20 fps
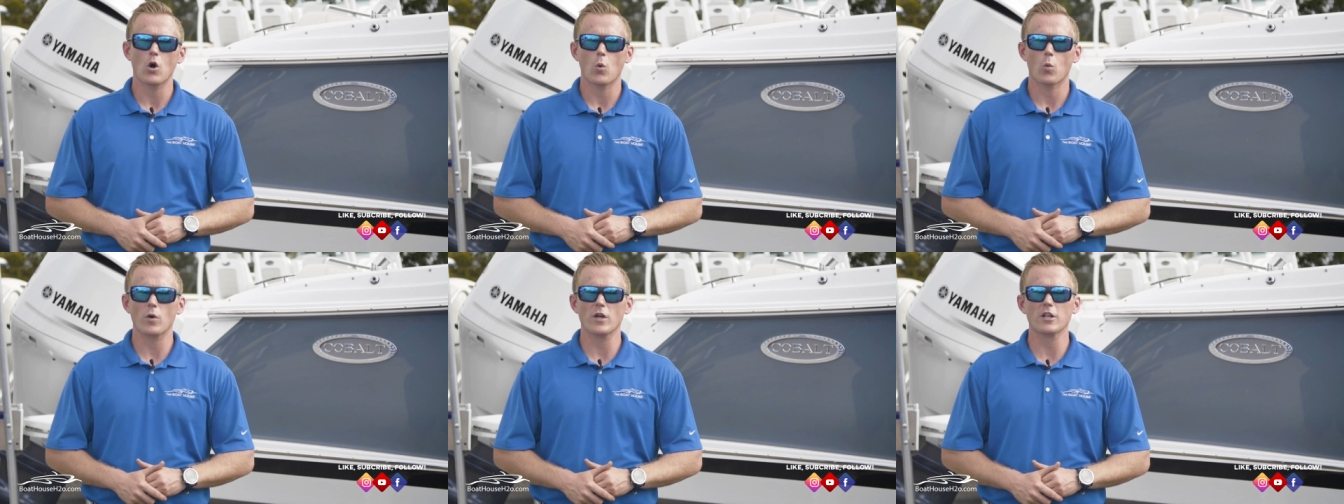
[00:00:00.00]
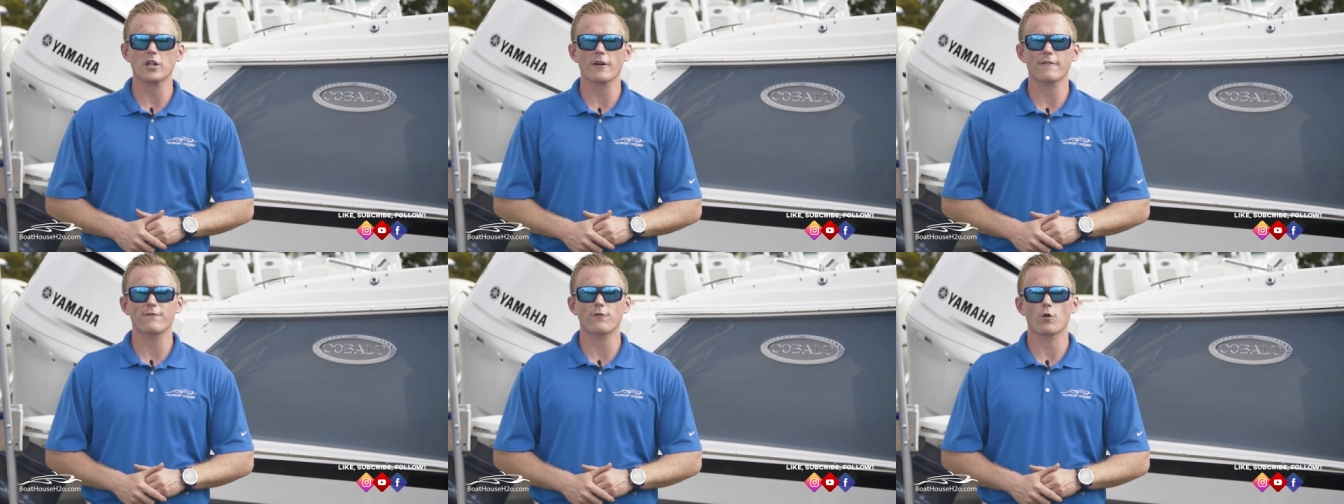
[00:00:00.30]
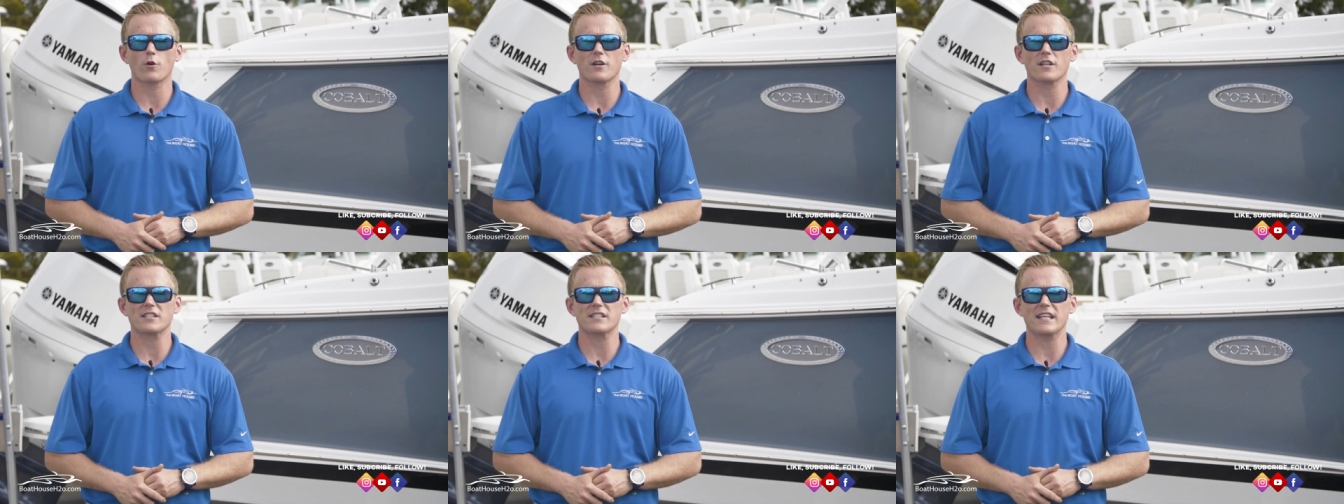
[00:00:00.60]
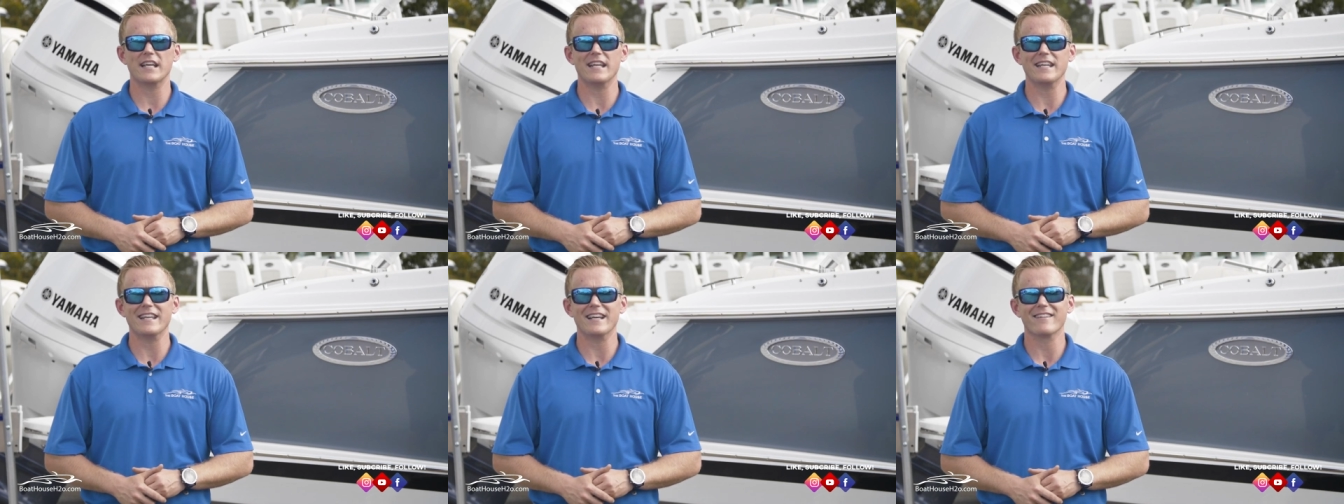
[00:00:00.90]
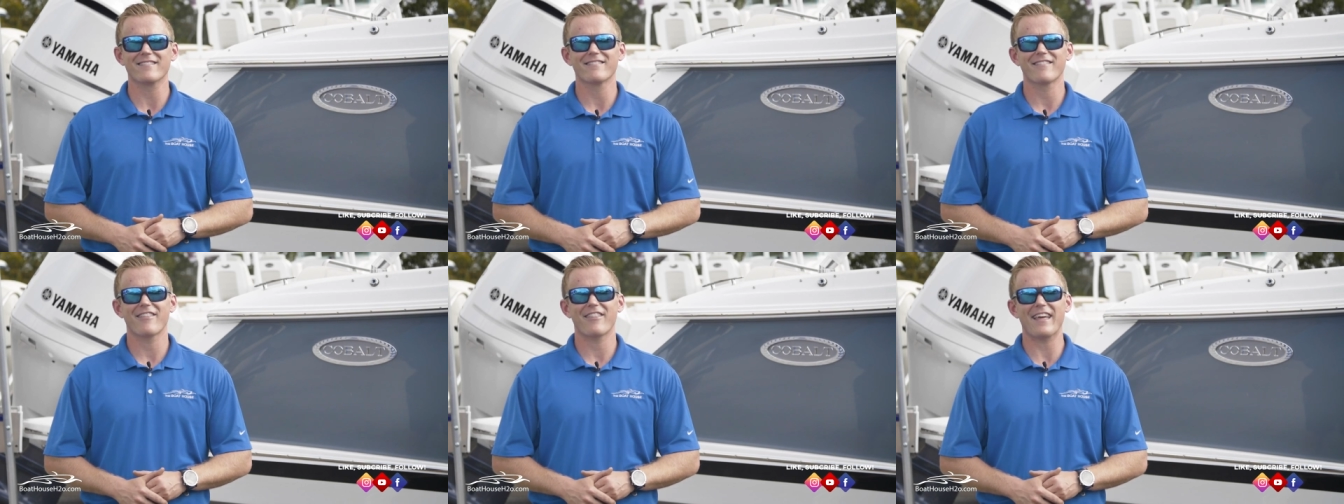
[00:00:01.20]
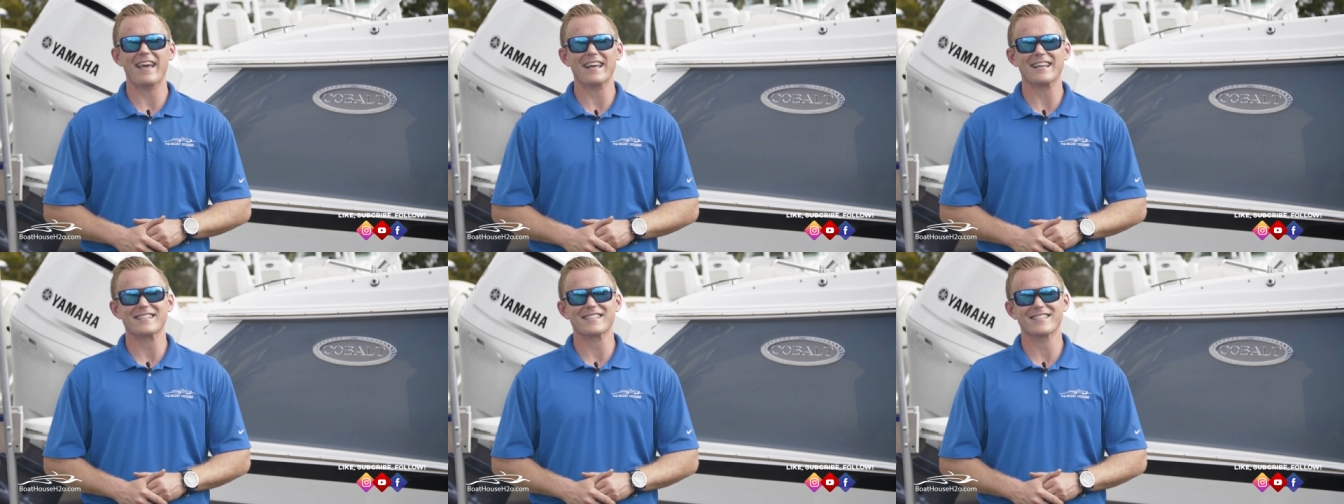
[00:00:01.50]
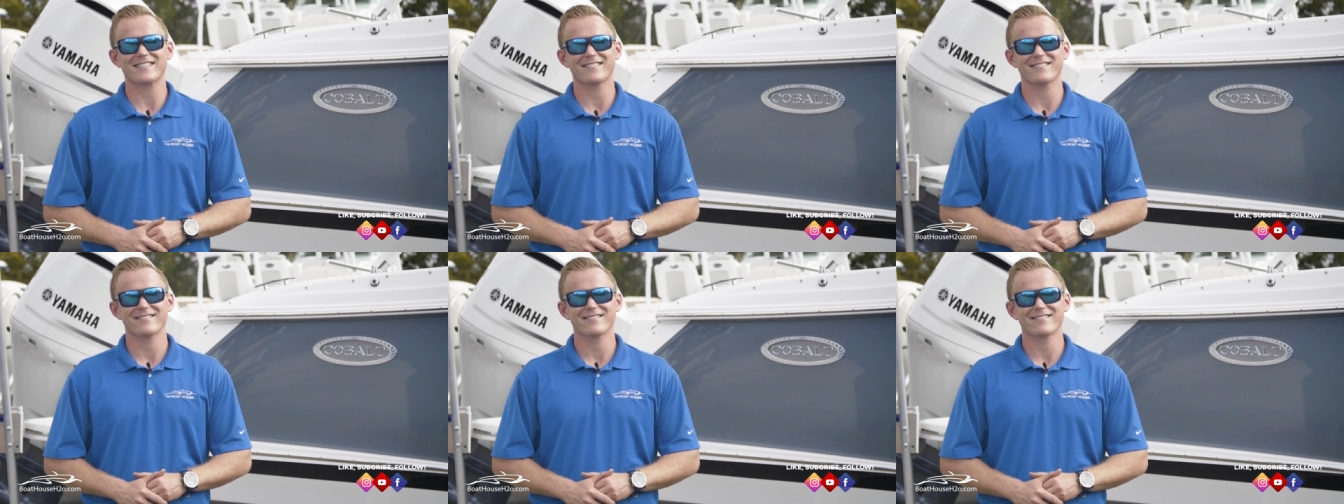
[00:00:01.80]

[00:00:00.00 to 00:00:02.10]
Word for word: We look forward to seeing you. Thanks.